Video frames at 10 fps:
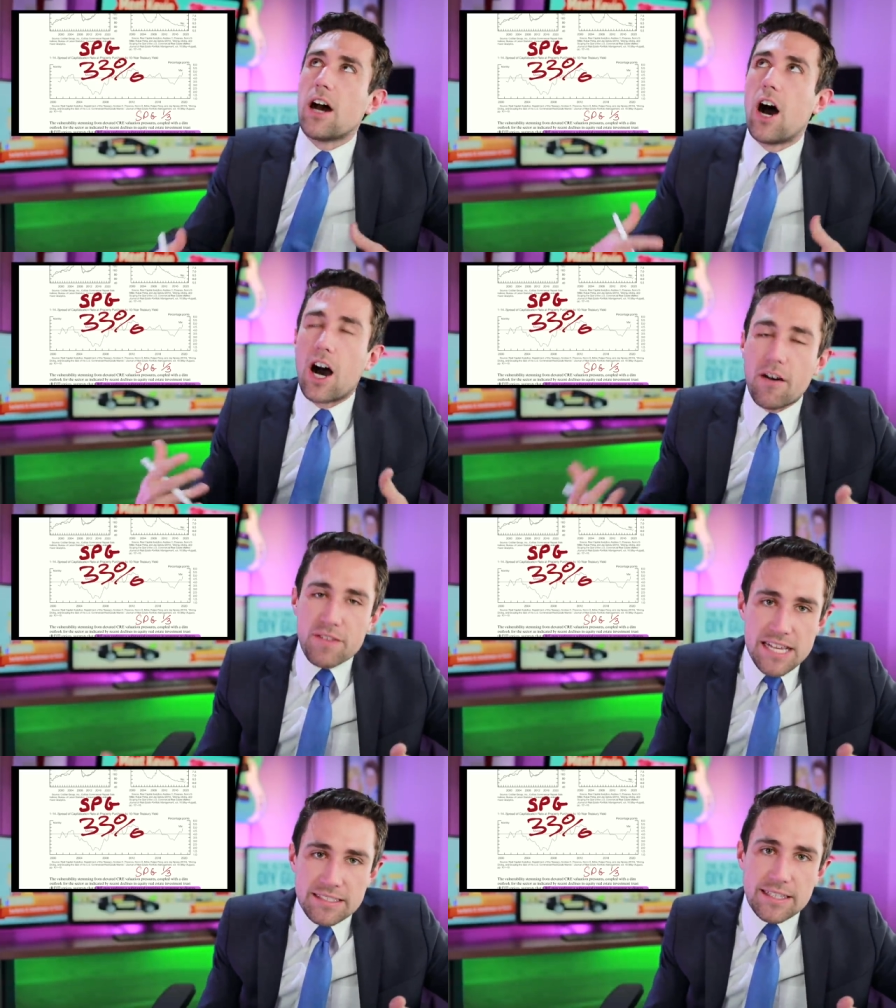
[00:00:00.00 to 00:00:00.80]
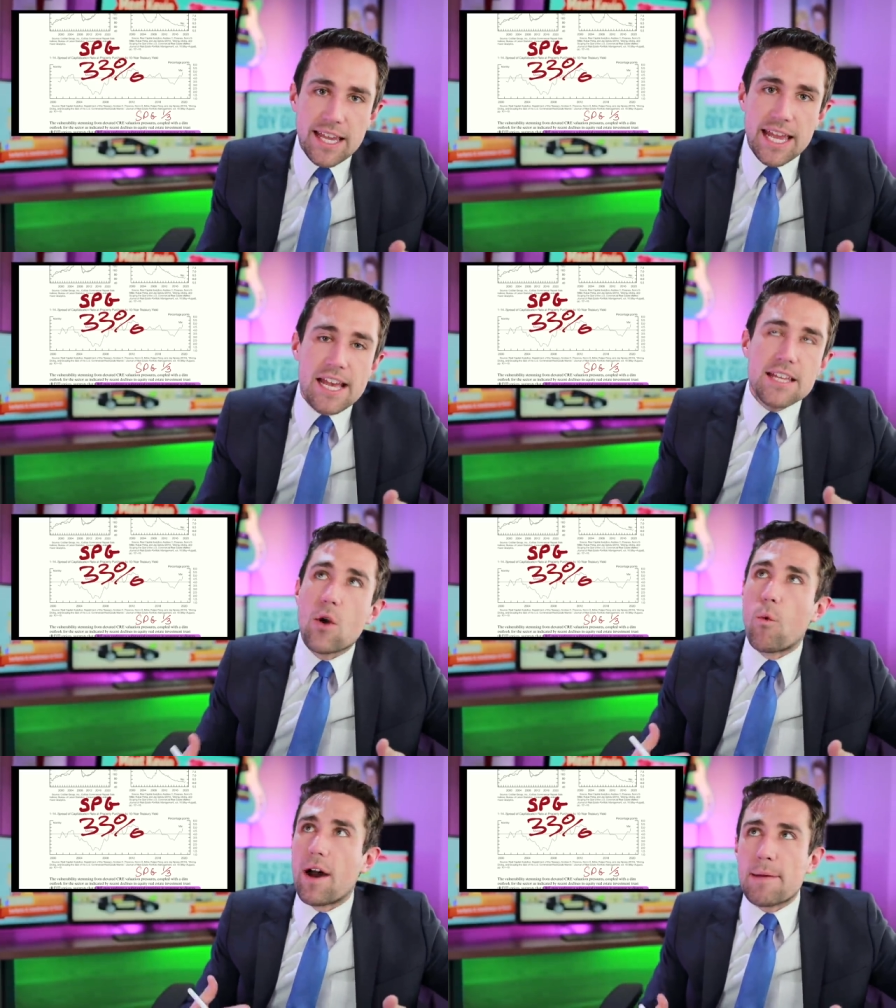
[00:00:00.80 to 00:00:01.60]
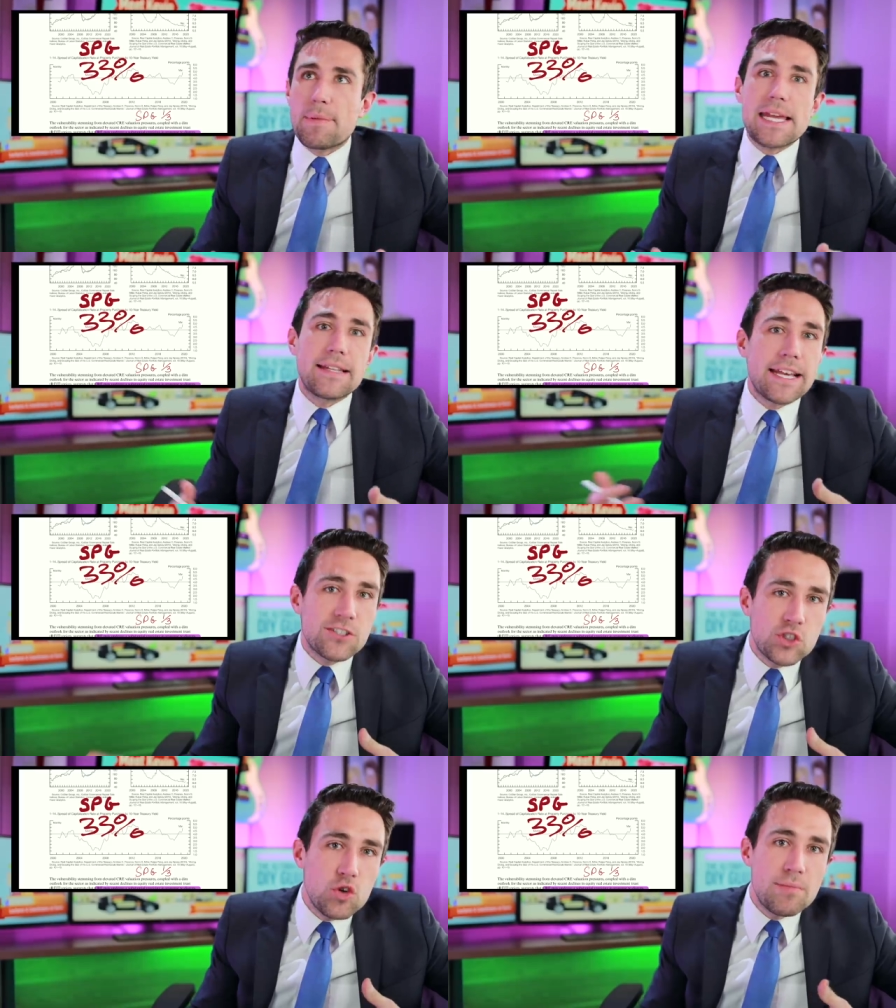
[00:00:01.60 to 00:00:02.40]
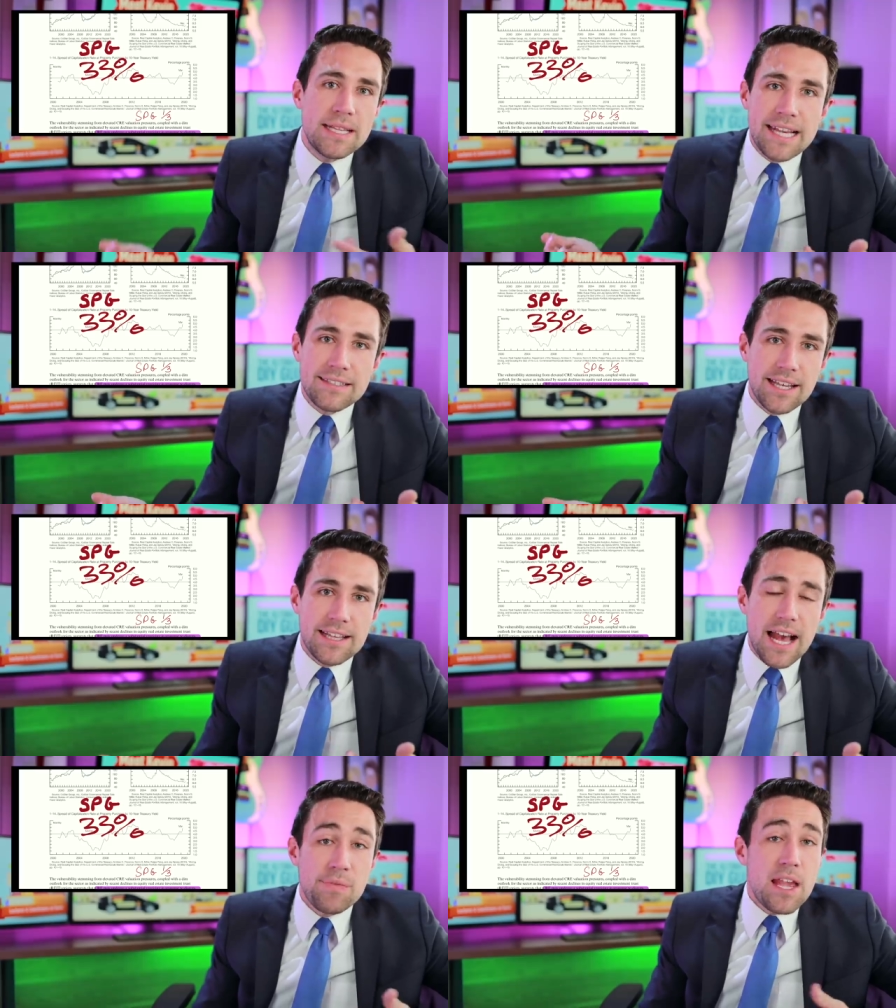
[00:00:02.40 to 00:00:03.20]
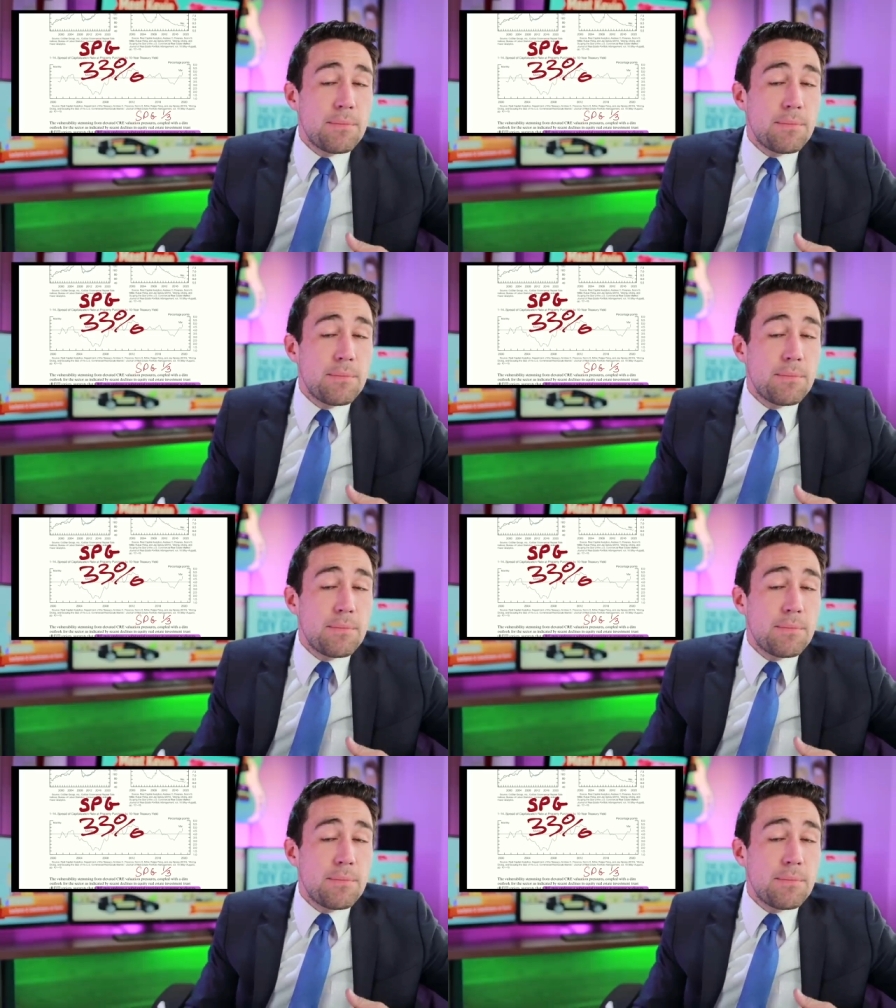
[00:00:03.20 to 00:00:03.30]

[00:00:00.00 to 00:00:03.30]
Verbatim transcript: obviously you'll want to be in like Zoom and things like that.